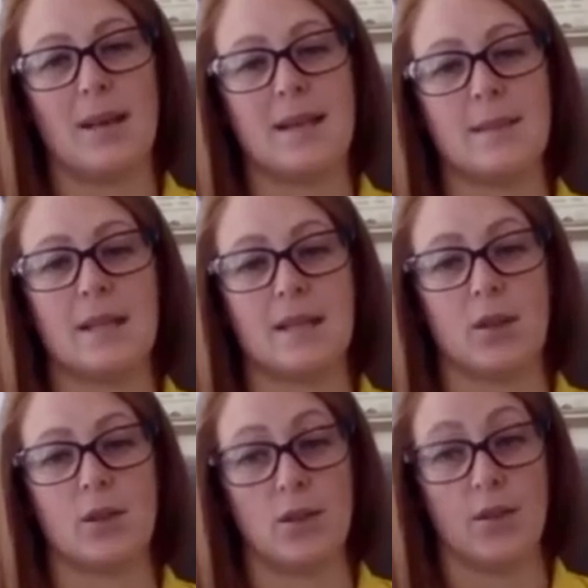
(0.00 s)
So please,
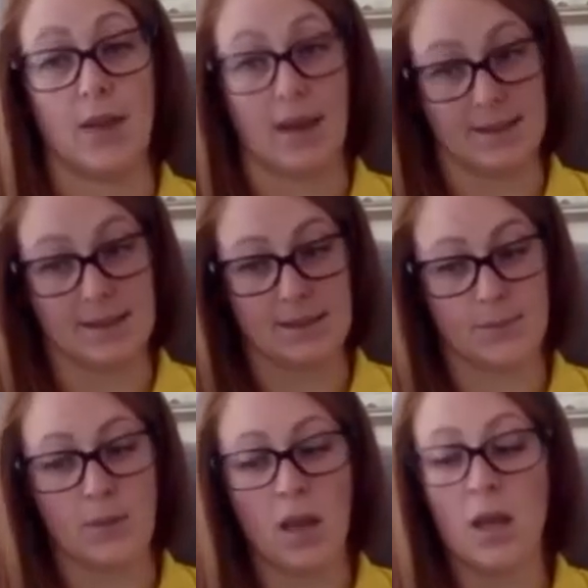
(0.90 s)
please don't do that.